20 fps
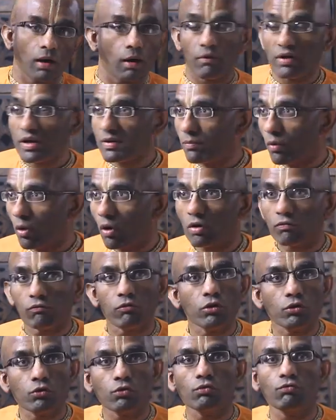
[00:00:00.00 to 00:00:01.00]
a very
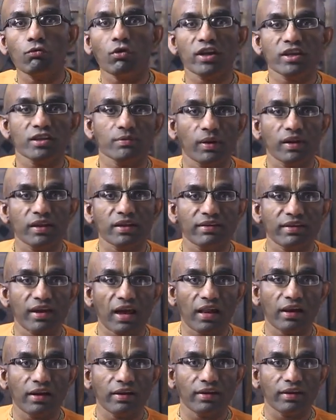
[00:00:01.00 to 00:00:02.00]
powerful tool for explaining
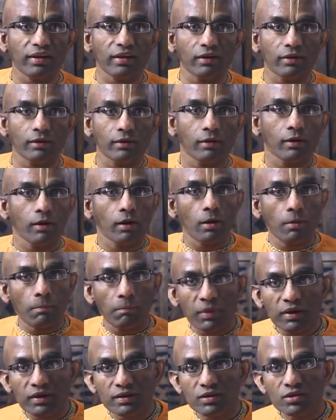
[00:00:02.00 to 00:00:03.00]
reality,
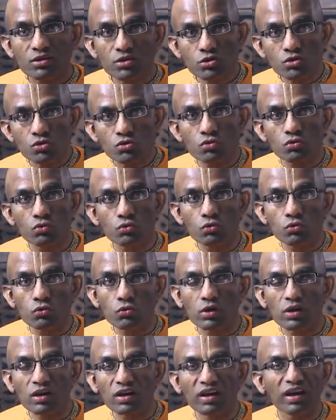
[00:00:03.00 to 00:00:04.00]
but this
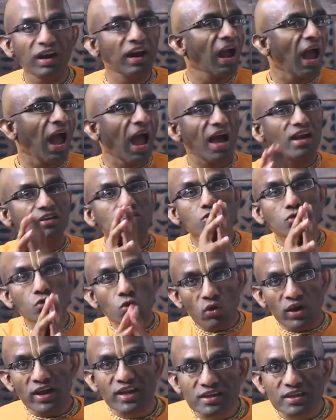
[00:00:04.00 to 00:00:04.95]
tool has no